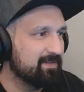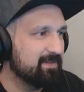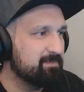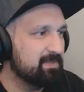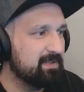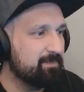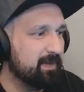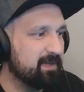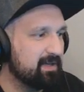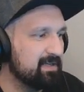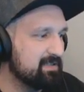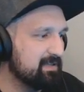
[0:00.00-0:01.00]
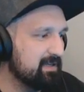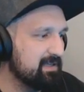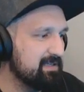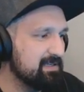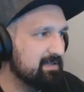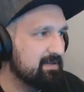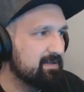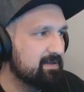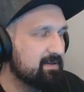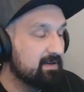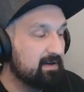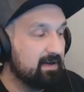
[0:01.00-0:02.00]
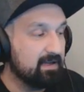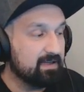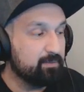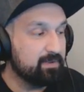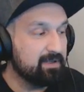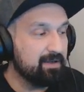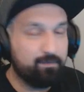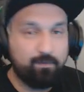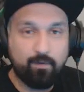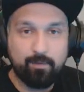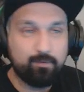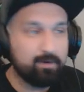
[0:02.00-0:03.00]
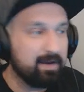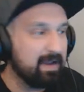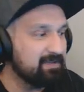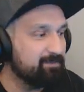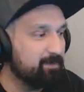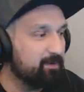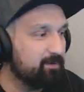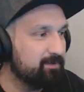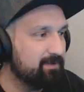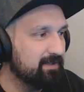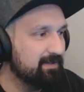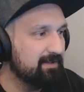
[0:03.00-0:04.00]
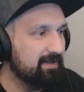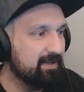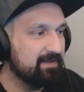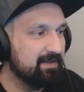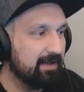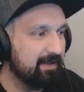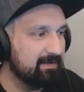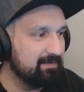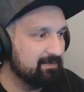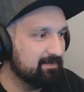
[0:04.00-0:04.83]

Mini Pekka is nice. Alright, can we get four more X-Bow in that?